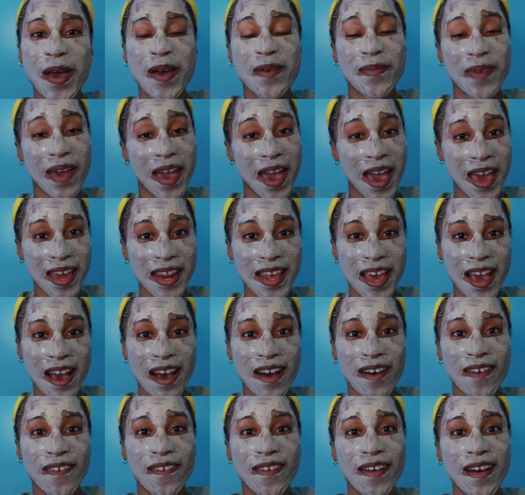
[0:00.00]
But
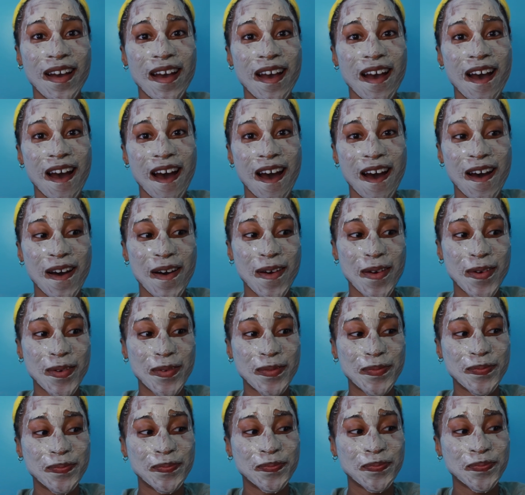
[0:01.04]
anyhow,
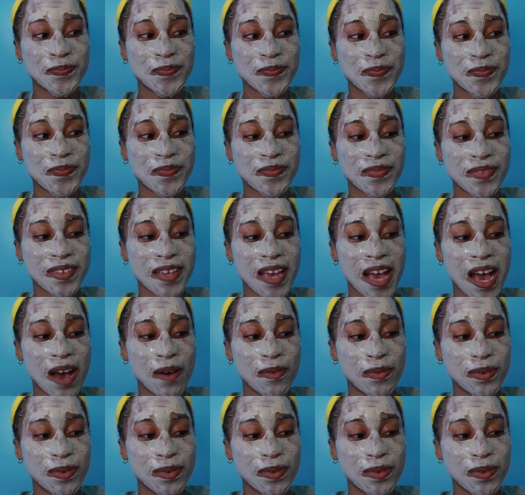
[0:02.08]
I